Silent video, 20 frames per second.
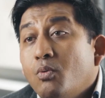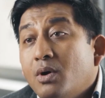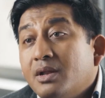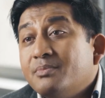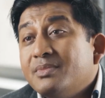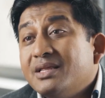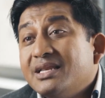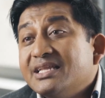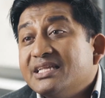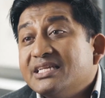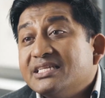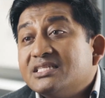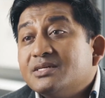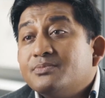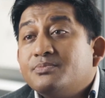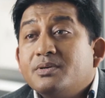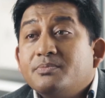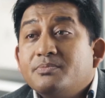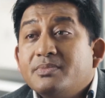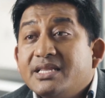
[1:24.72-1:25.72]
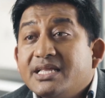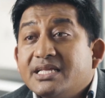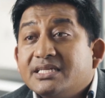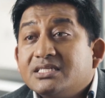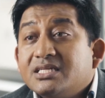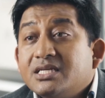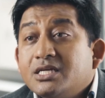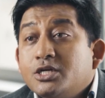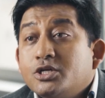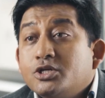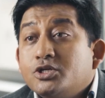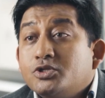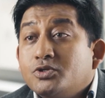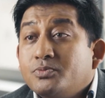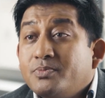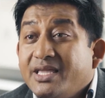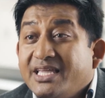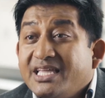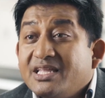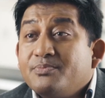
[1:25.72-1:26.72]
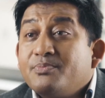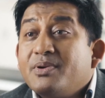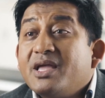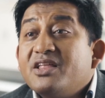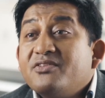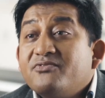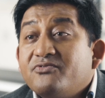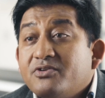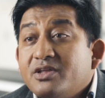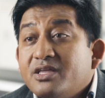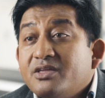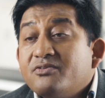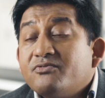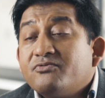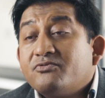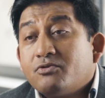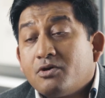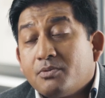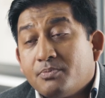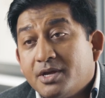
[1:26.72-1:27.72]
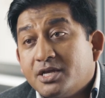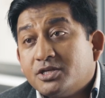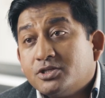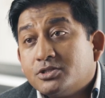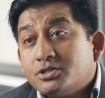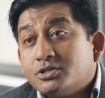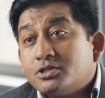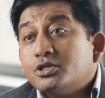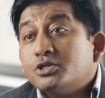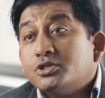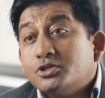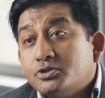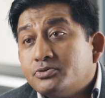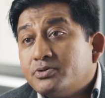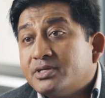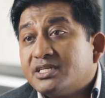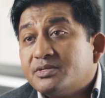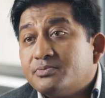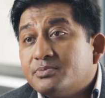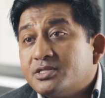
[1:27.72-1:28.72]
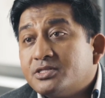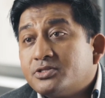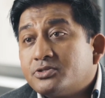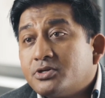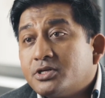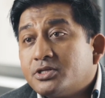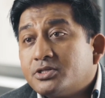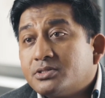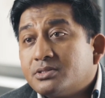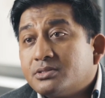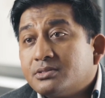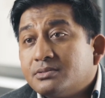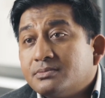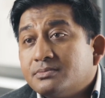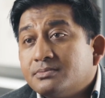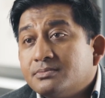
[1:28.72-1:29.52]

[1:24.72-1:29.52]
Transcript: 1 milliliter per minute to make it pain-free for our patients during administration.